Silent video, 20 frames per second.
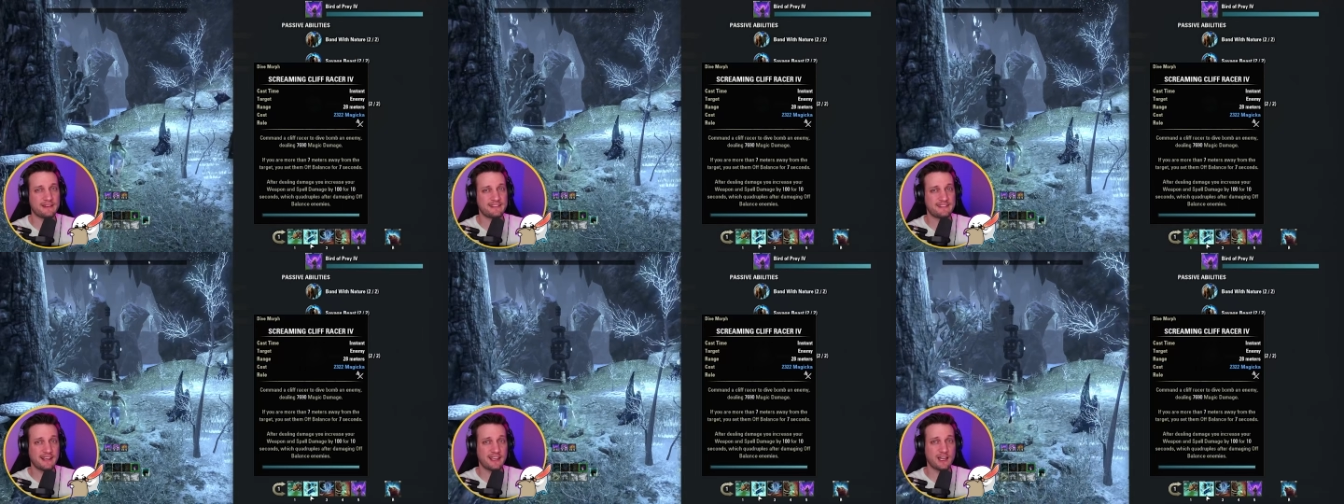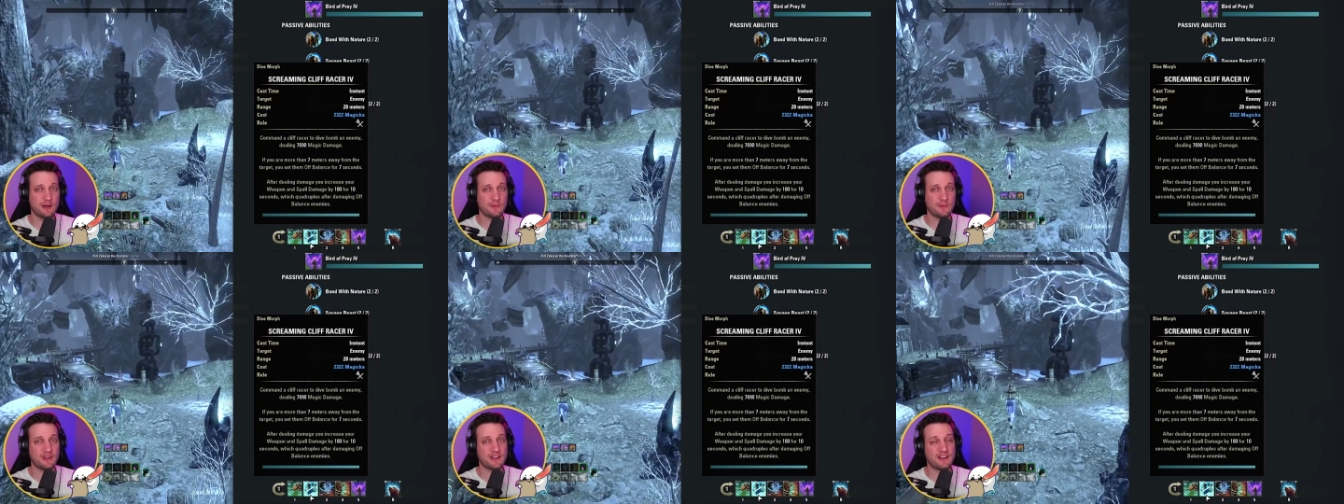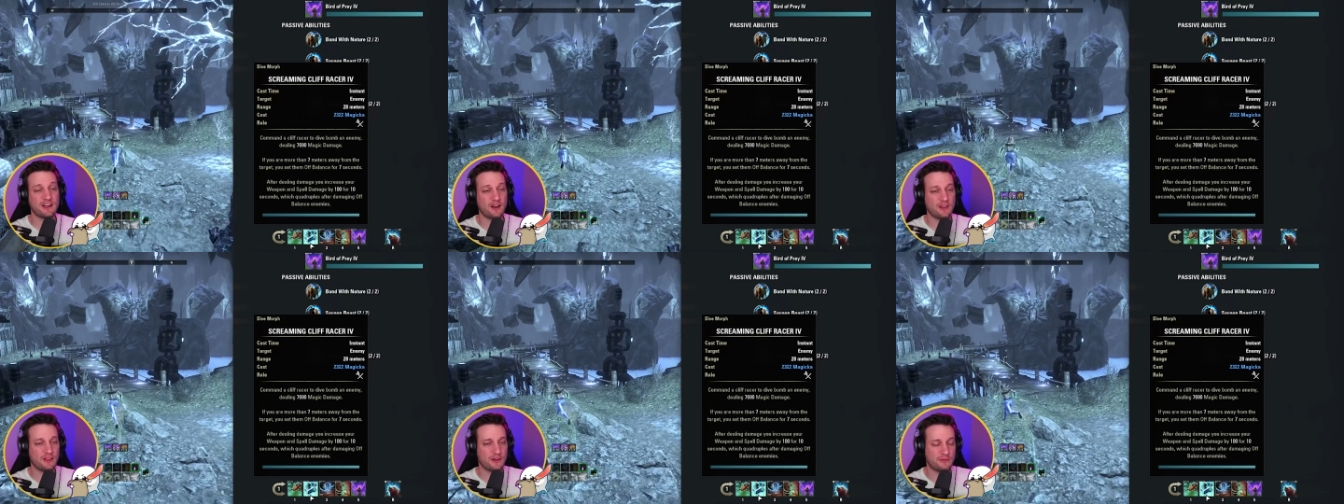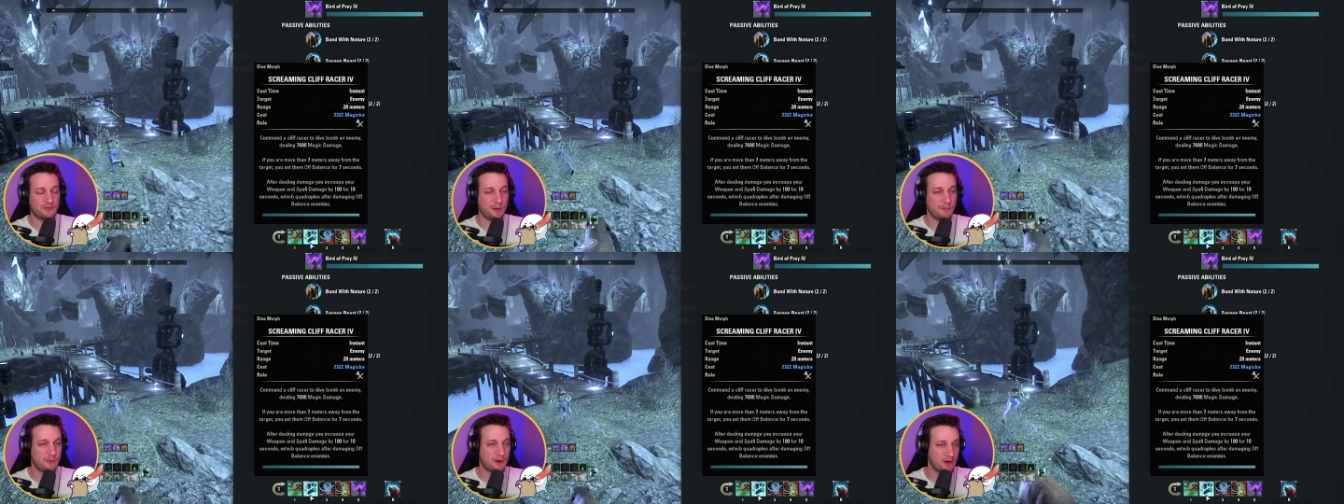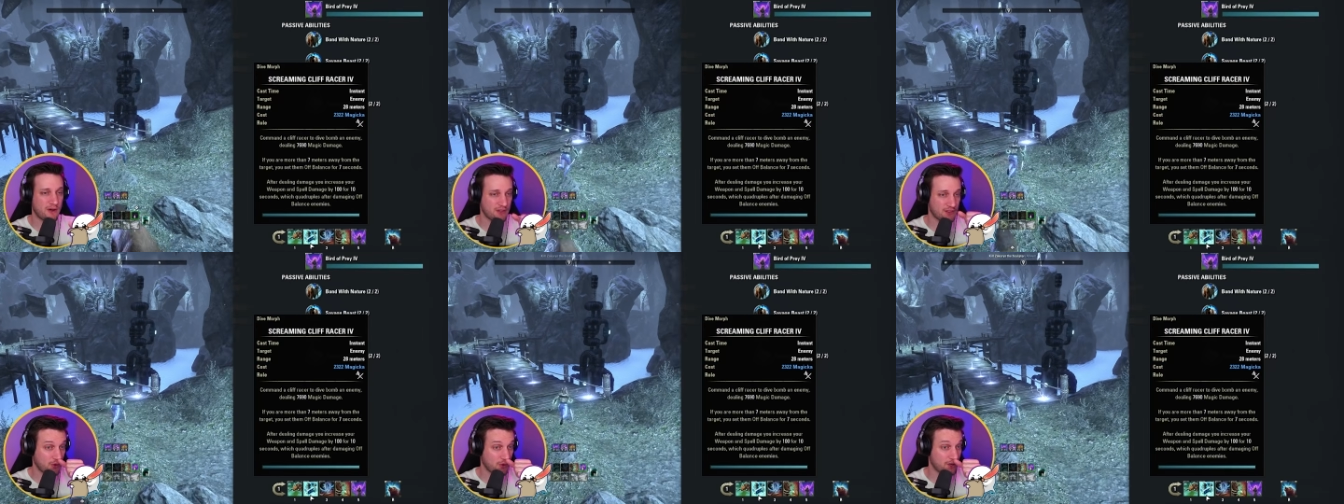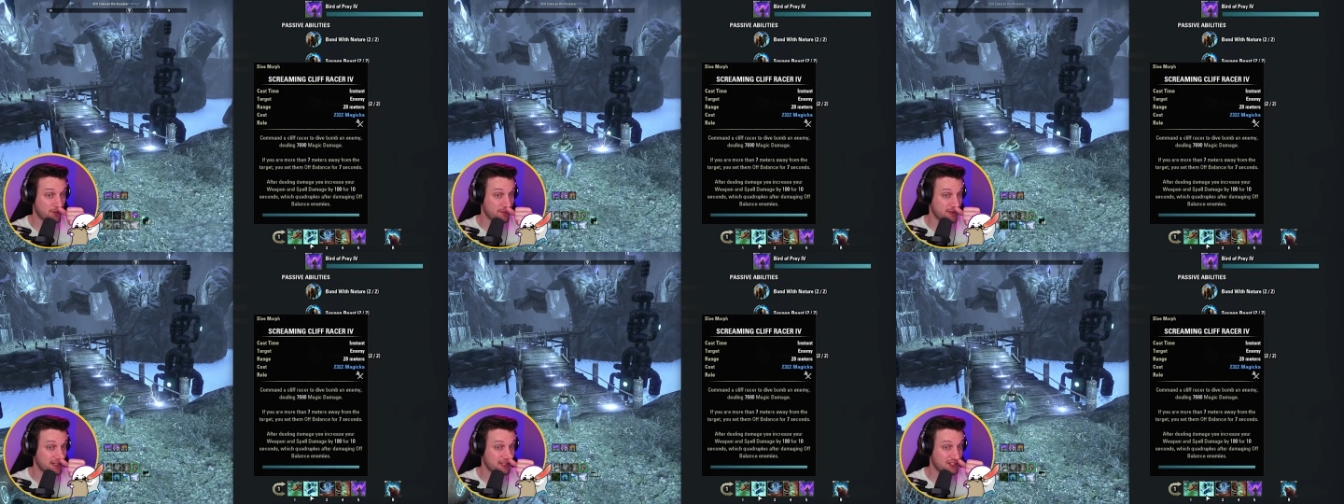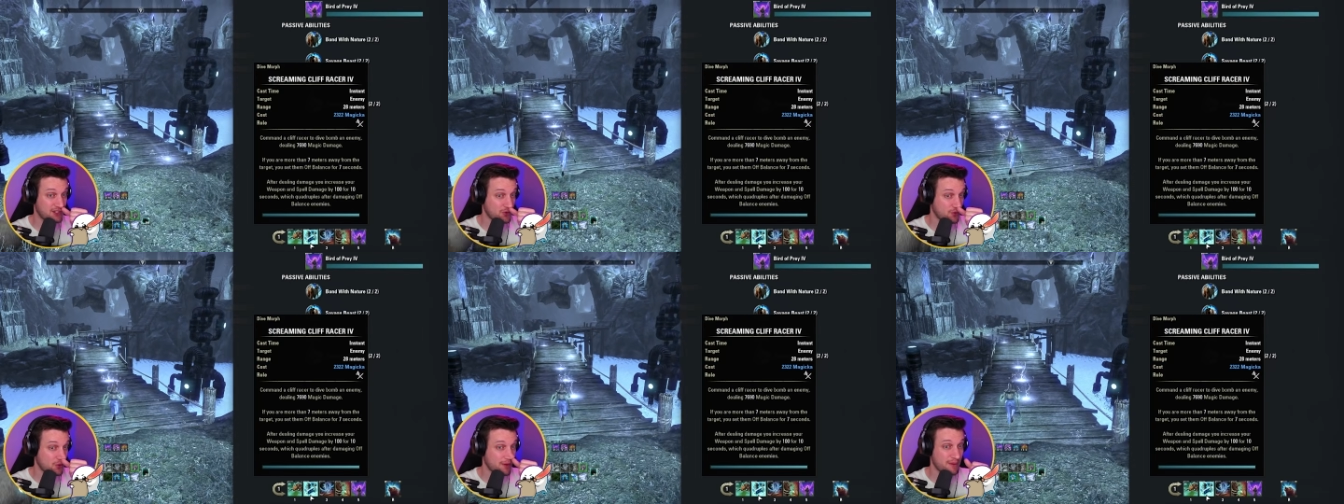the second ability on the front bar is going to
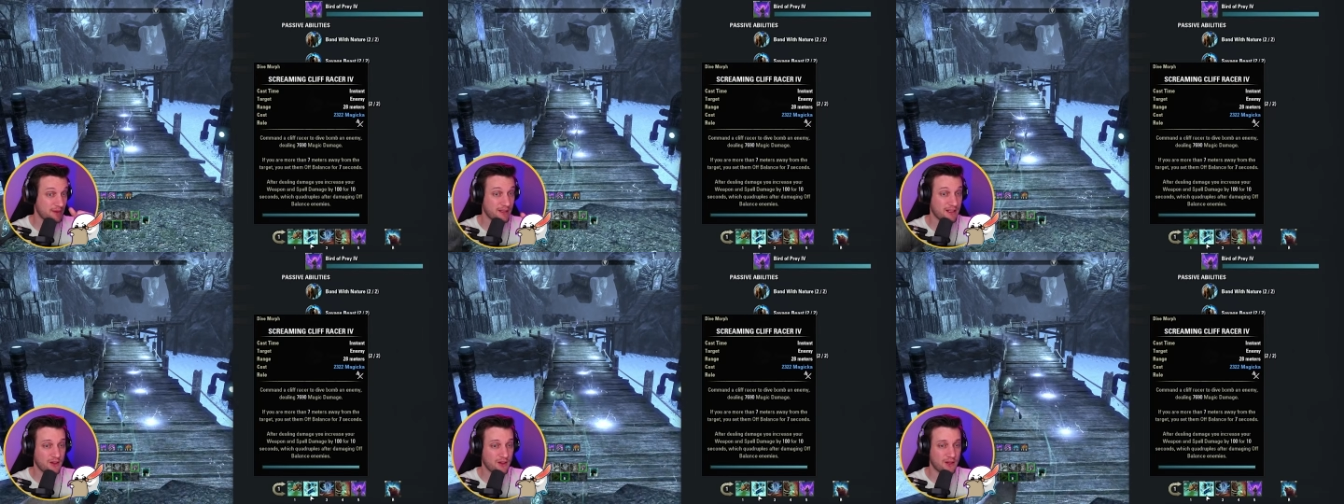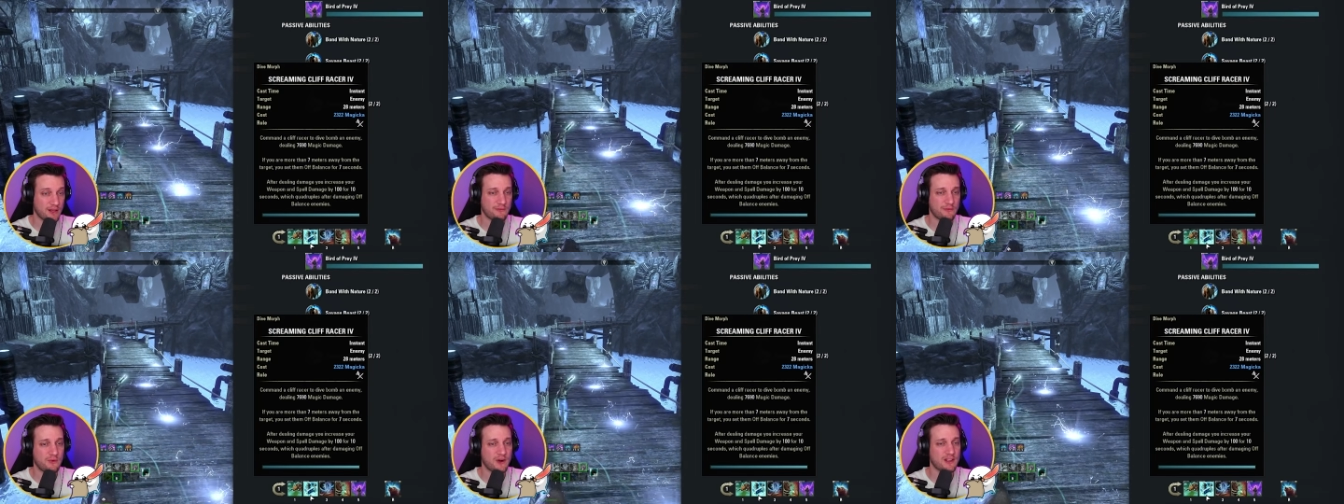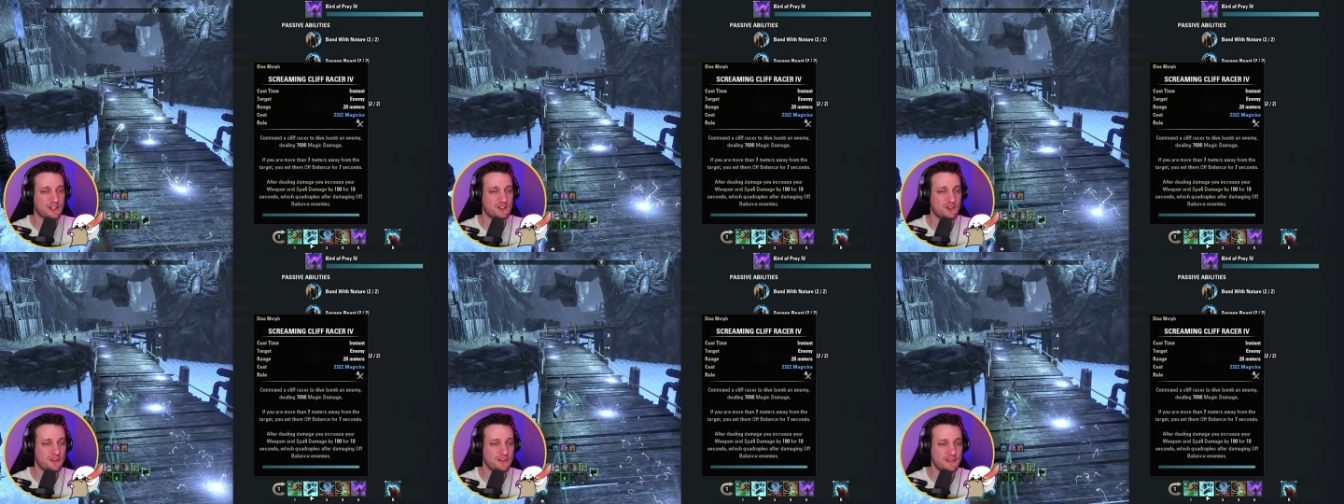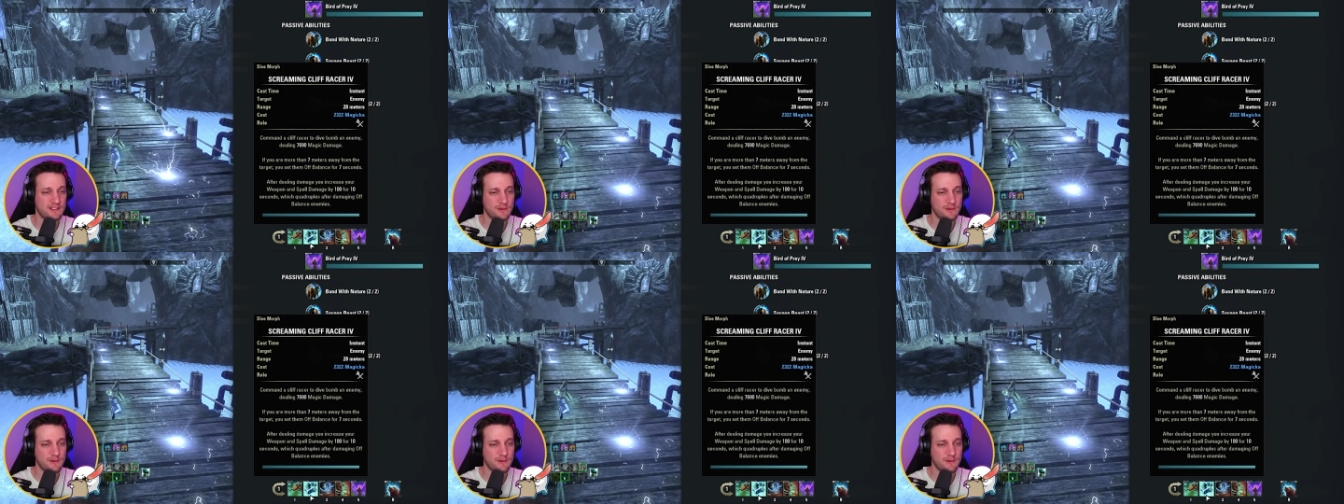be Screaming Cliff Racer.